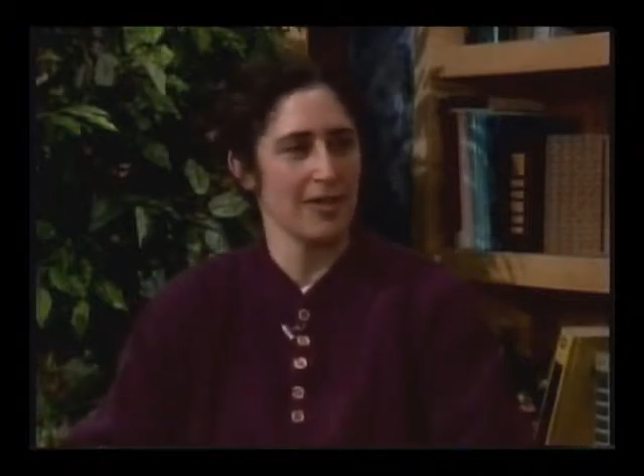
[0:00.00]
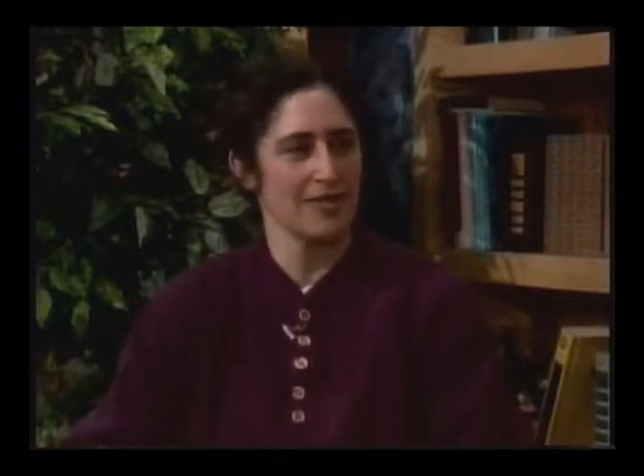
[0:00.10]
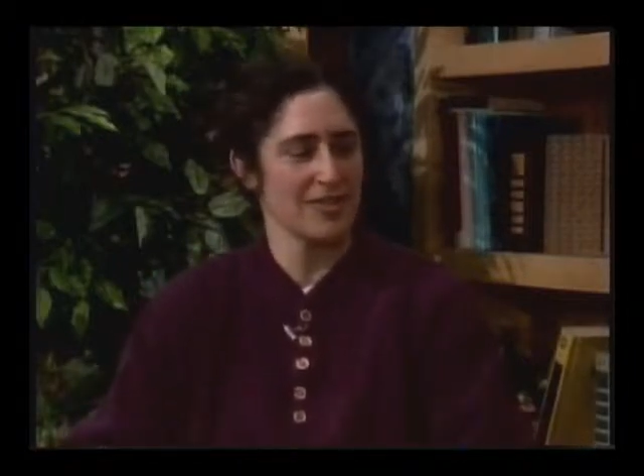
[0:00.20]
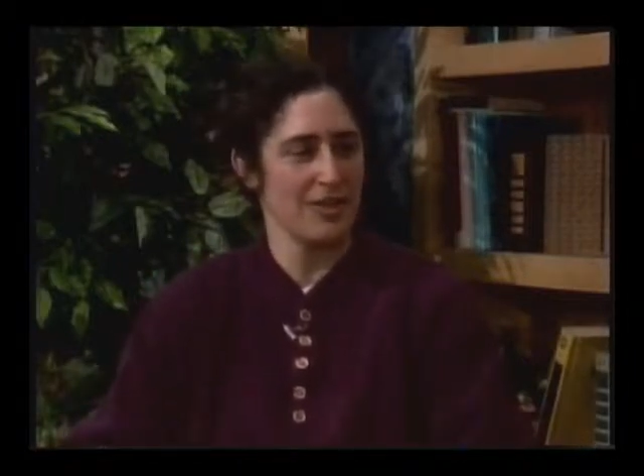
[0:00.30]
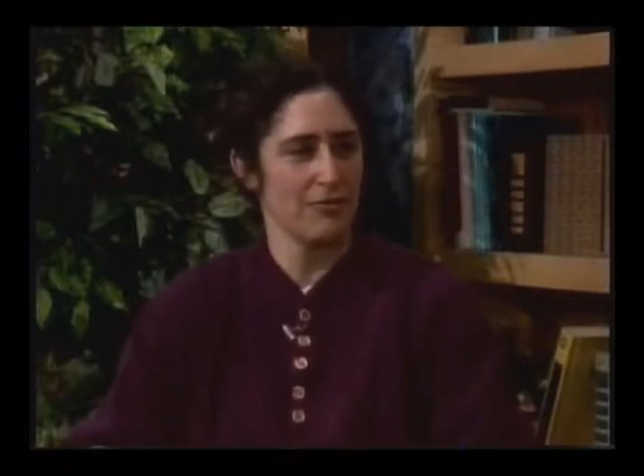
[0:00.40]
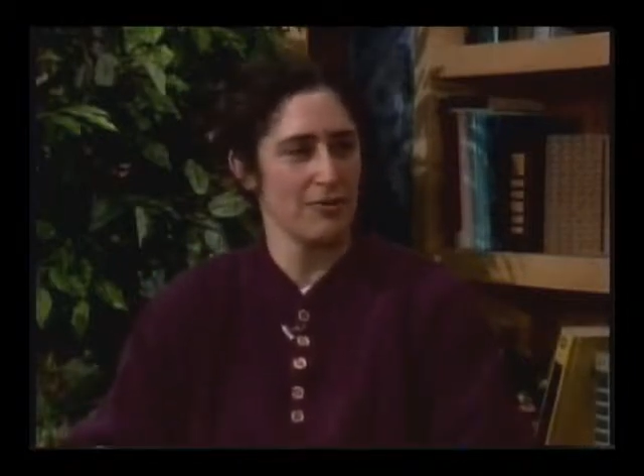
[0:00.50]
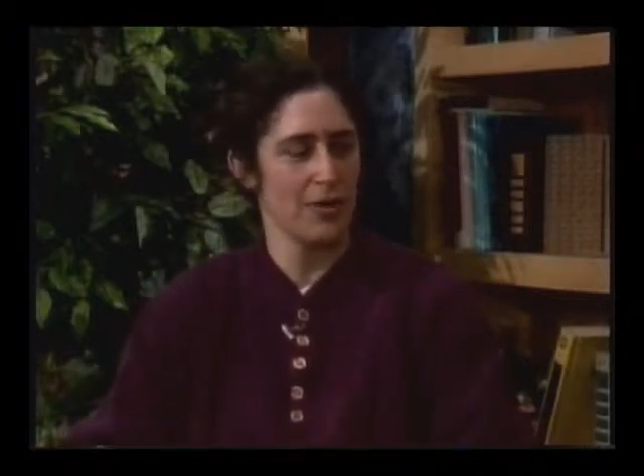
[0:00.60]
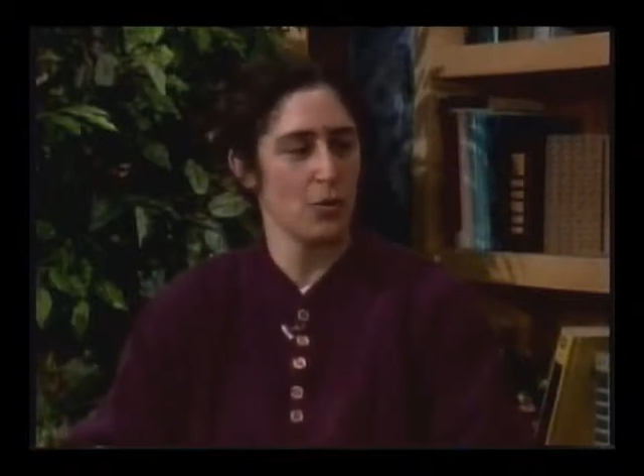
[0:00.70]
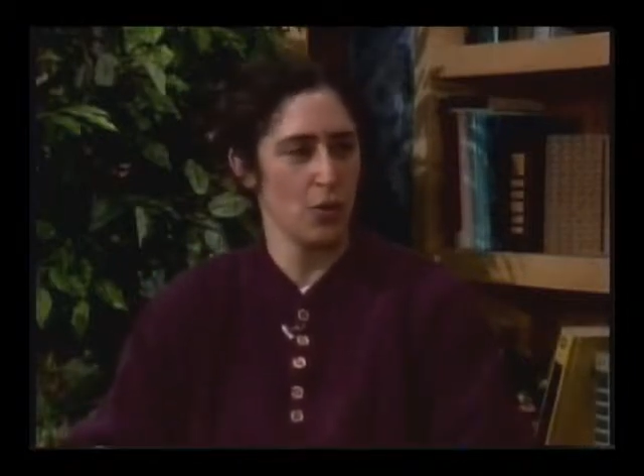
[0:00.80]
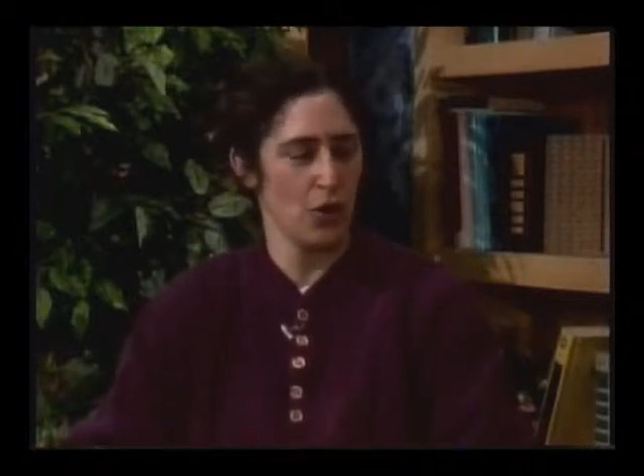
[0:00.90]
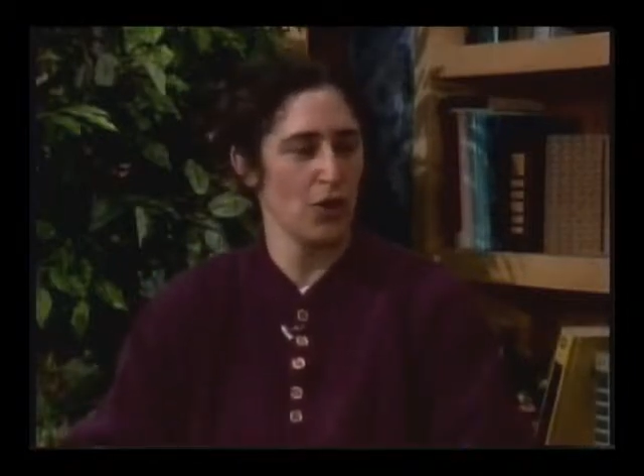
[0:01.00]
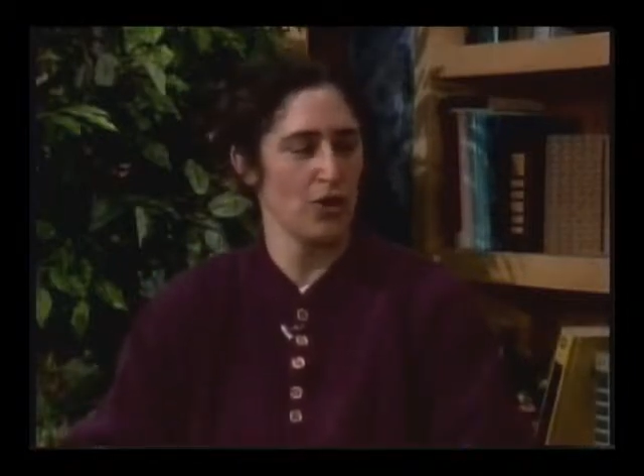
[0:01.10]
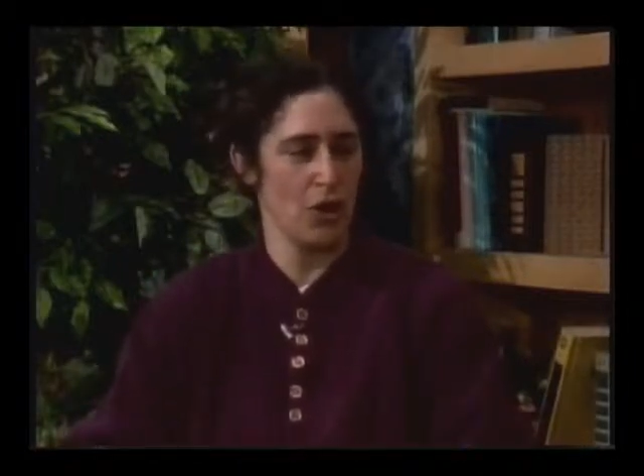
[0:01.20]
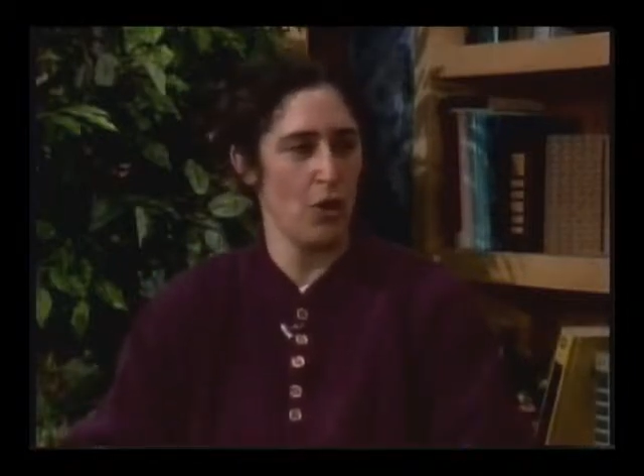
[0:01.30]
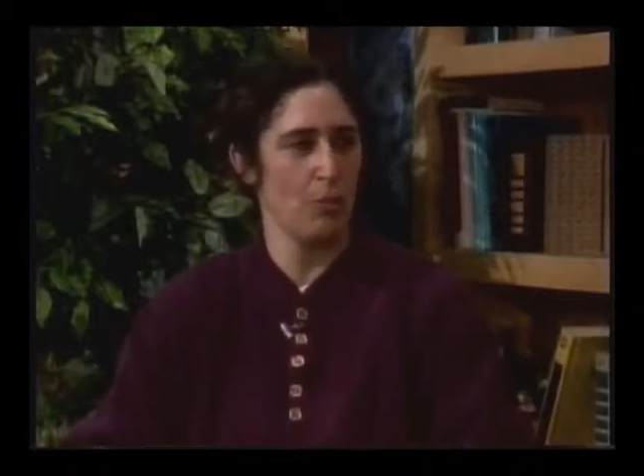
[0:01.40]
and discovered there were
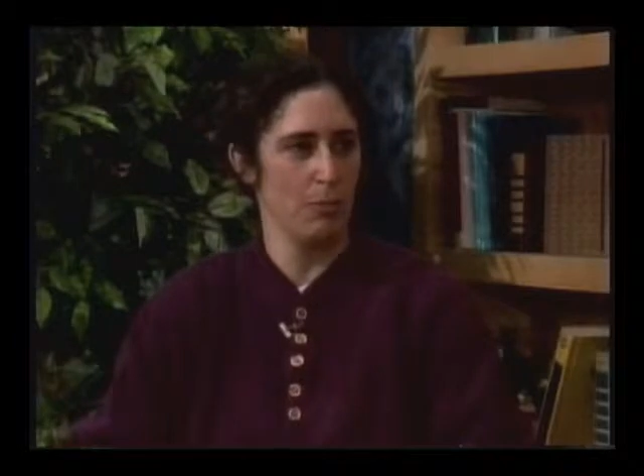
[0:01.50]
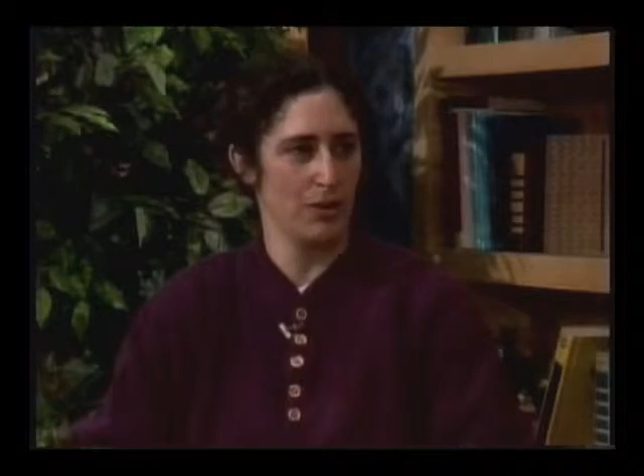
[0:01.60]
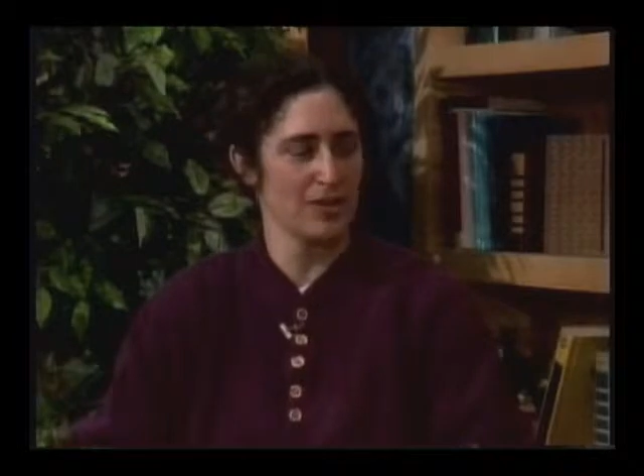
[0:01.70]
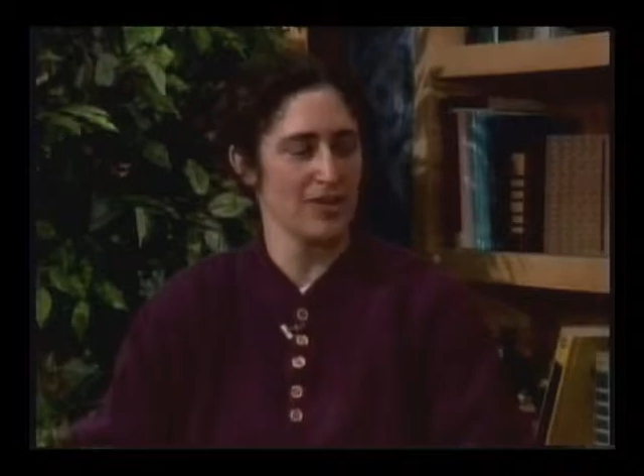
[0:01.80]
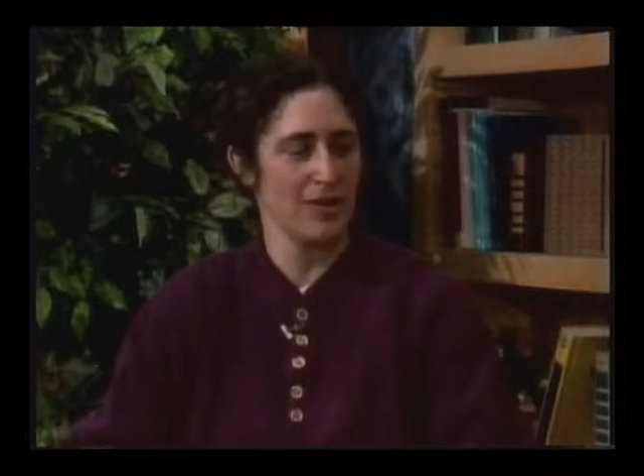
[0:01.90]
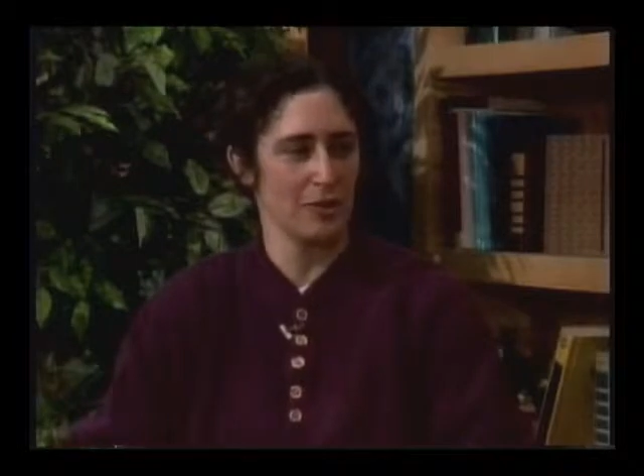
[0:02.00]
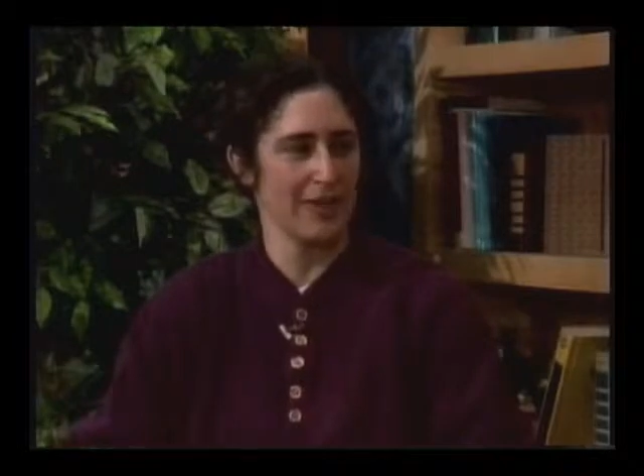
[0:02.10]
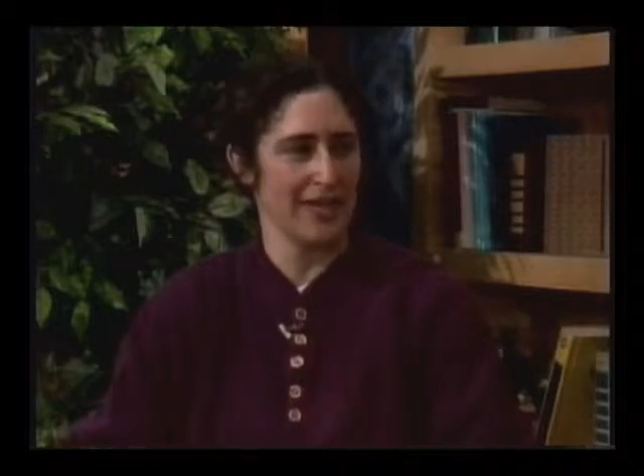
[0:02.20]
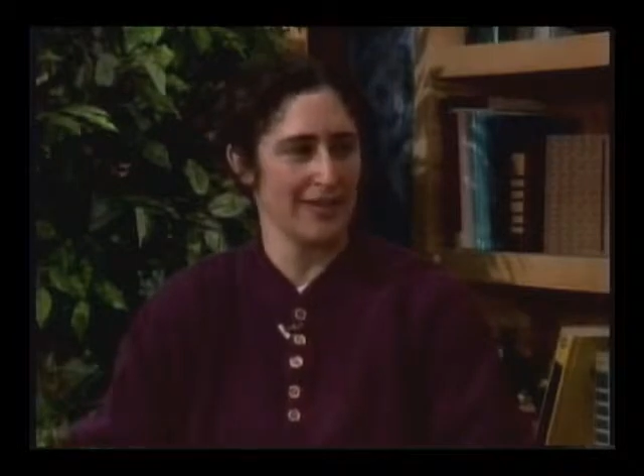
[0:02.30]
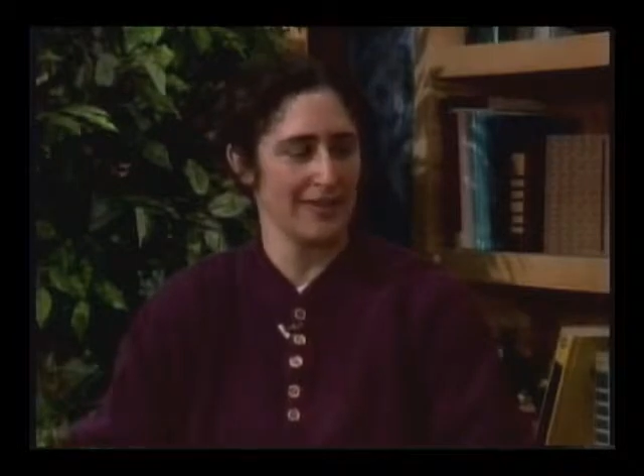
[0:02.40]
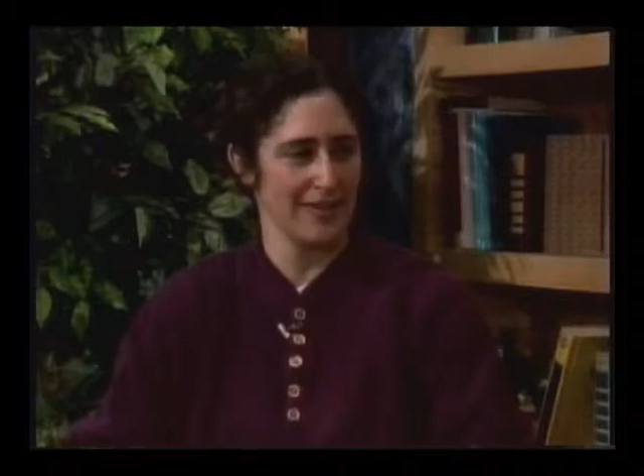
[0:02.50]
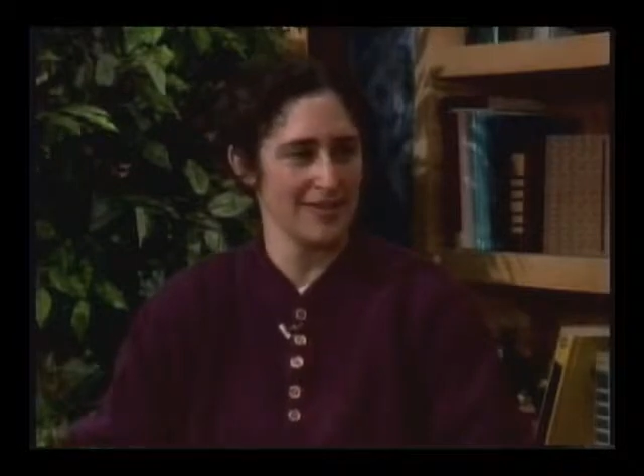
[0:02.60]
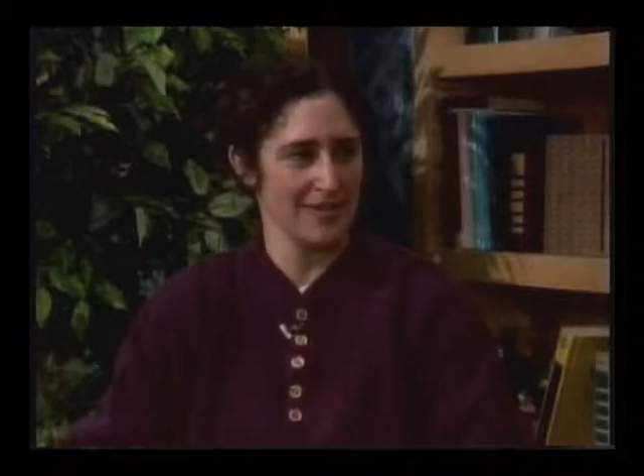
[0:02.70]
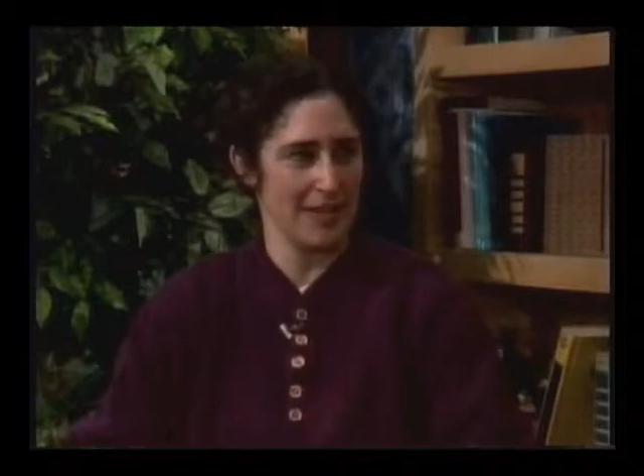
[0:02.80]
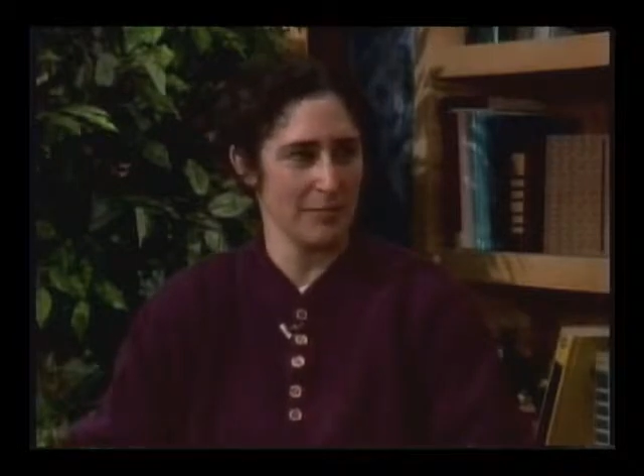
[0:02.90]
no books on organic
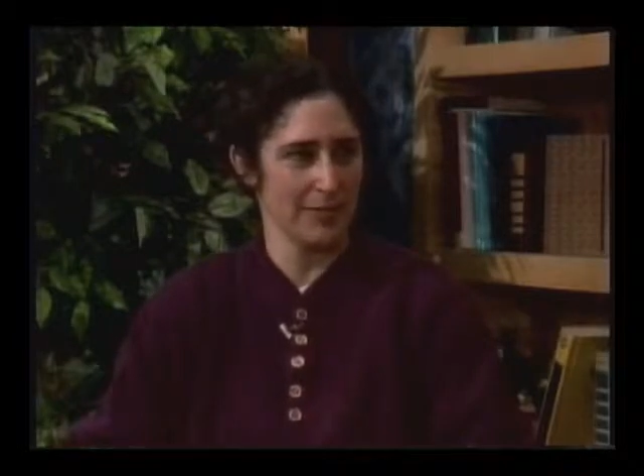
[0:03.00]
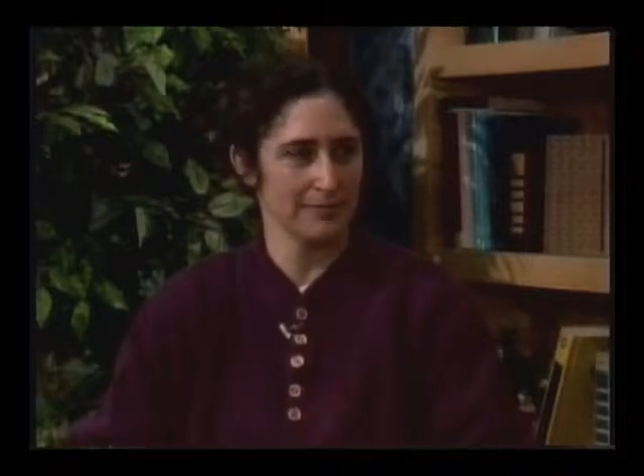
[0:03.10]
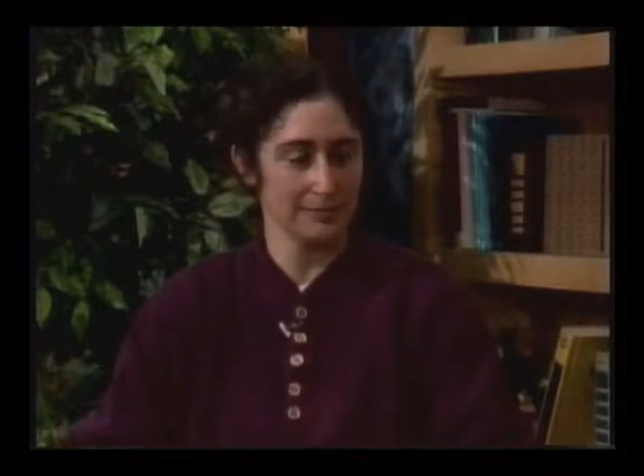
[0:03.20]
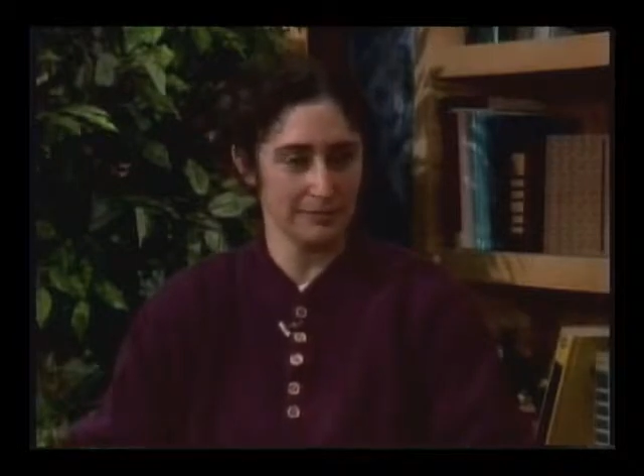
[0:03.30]
landscaping.